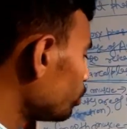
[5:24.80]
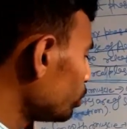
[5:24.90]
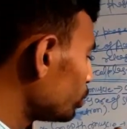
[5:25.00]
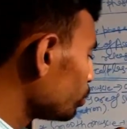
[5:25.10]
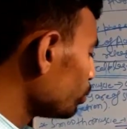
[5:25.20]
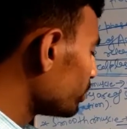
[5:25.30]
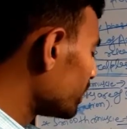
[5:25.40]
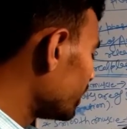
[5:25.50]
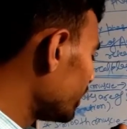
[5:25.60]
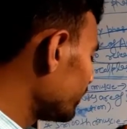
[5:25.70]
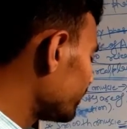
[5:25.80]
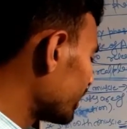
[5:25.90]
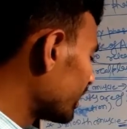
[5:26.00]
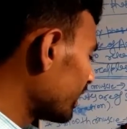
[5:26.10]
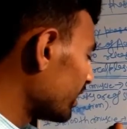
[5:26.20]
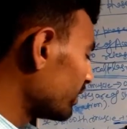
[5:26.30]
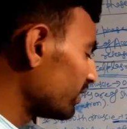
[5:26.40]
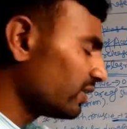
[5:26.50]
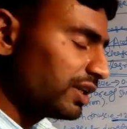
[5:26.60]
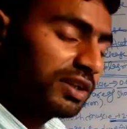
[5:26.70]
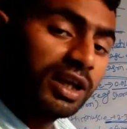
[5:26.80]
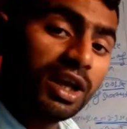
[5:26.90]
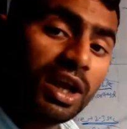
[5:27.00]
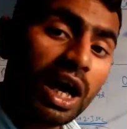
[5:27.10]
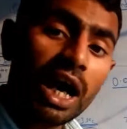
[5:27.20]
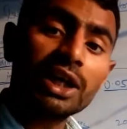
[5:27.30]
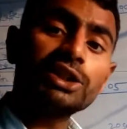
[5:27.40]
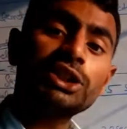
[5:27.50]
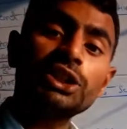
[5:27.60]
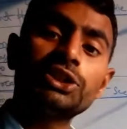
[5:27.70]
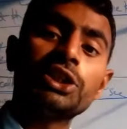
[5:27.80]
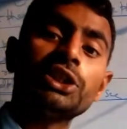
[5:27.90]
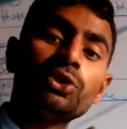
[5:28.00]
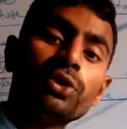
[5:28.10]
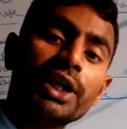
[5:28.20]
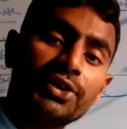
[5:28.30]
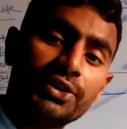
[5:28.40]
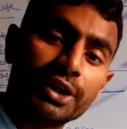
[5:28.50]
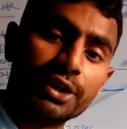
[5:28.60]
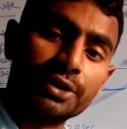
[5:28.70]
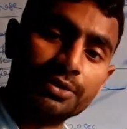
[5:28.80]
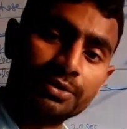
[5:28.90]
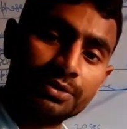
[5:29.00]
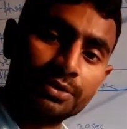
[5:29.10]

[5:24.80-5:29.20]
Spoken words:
2 to 3 seconds. This is the largest duration.